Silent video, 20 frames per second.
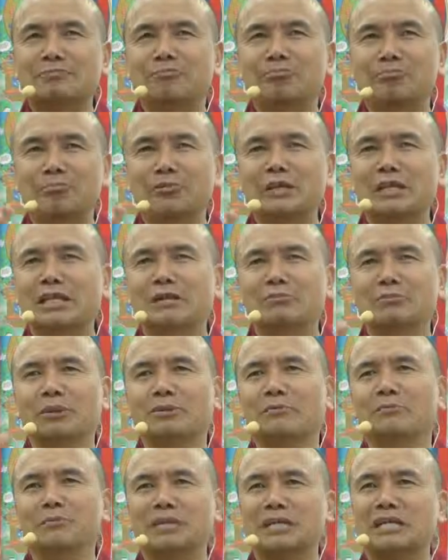
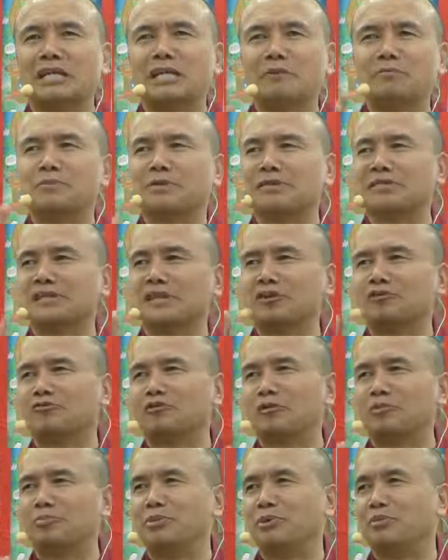minimum 80% of
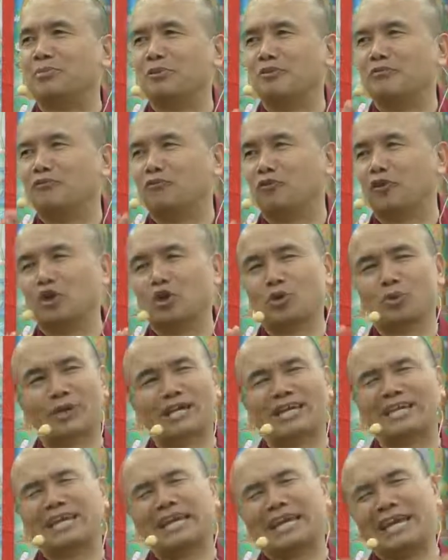the people
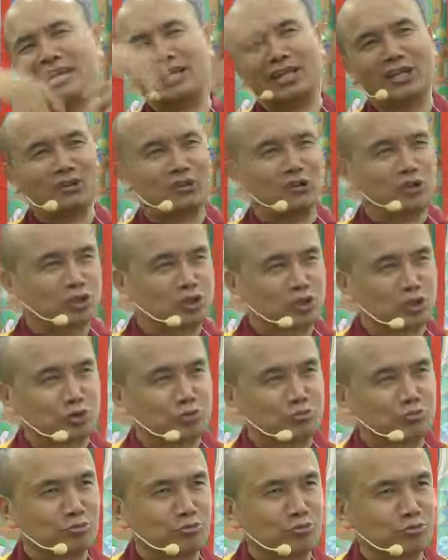following any religion,
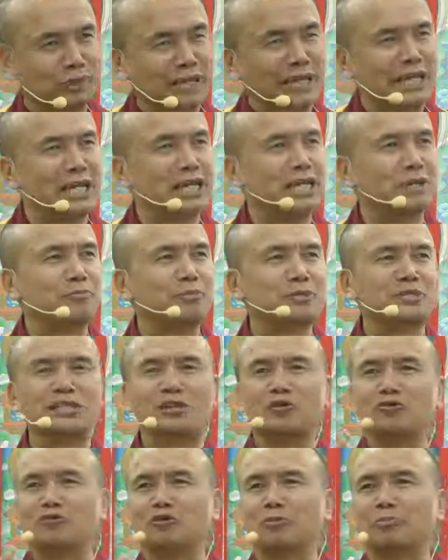
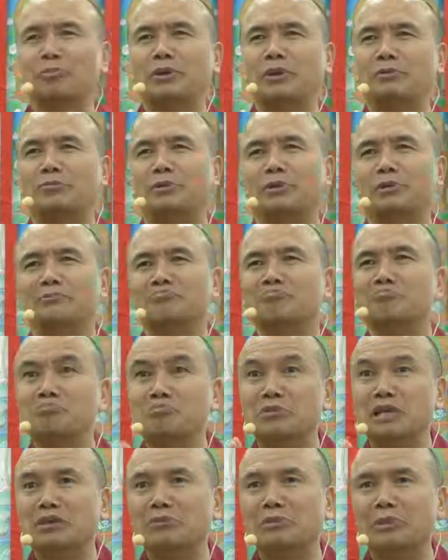80% of the people,
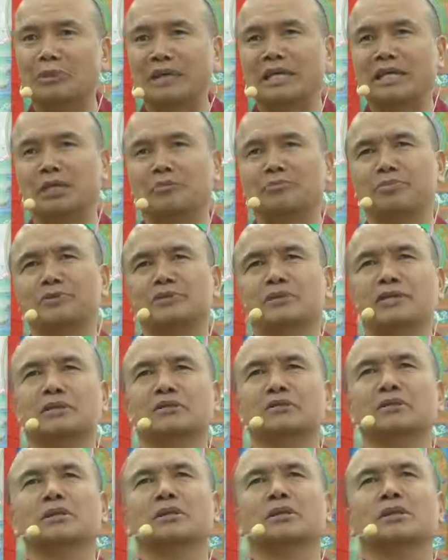minimum
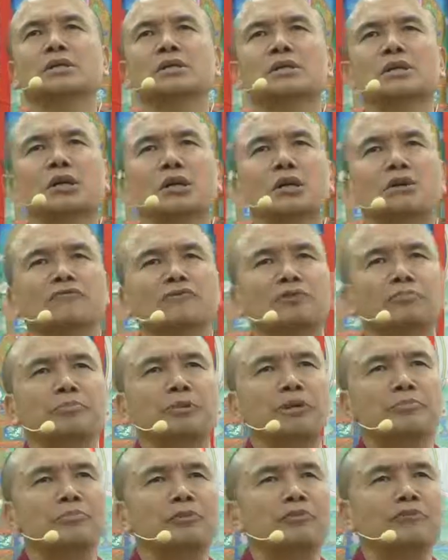80% of the
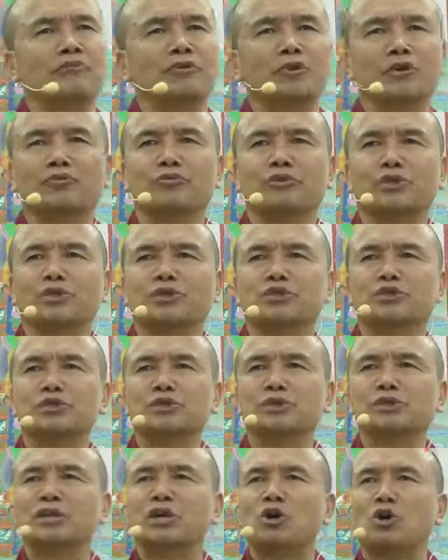people following
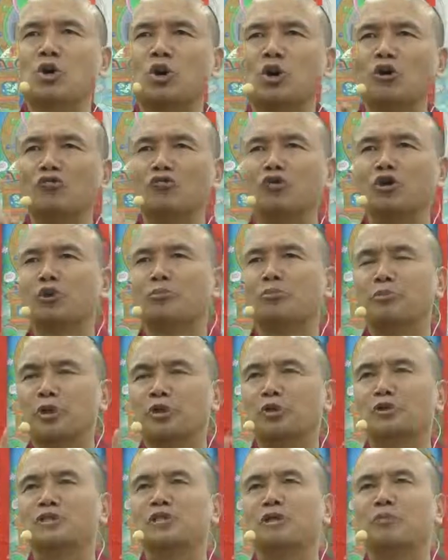religions, they're all following
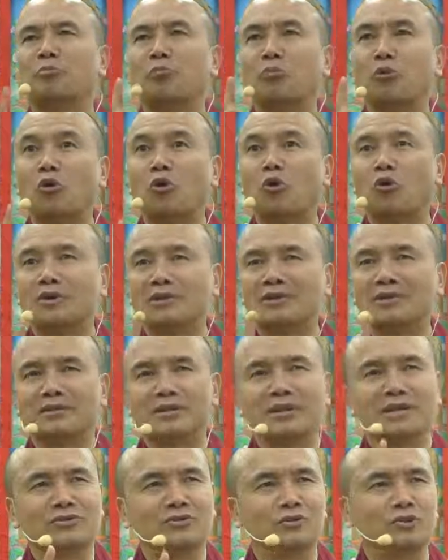because they're born in
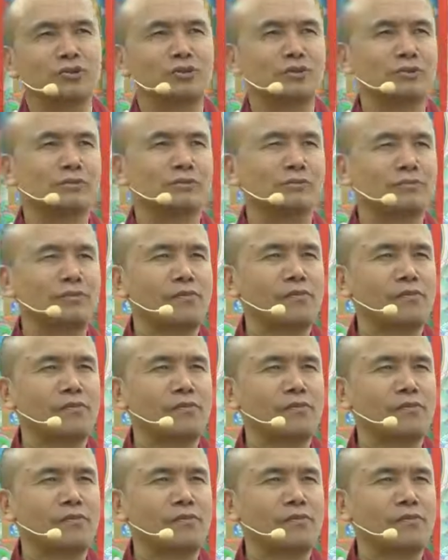that tradition.